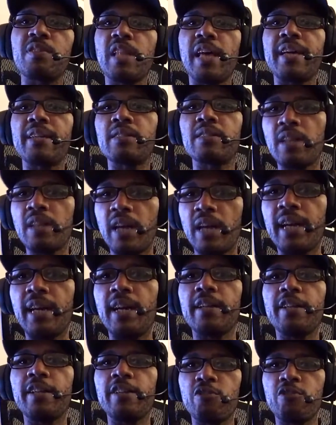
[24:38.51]
like
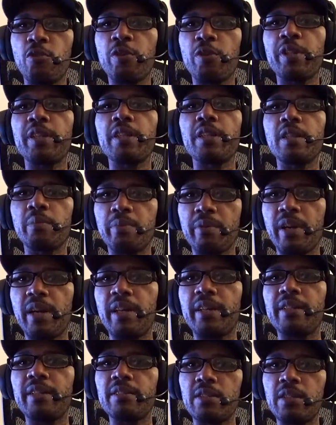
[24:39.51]
Zion and Jordan and LeBron
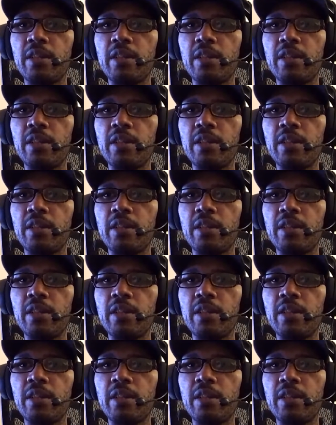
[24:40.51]
and stuff.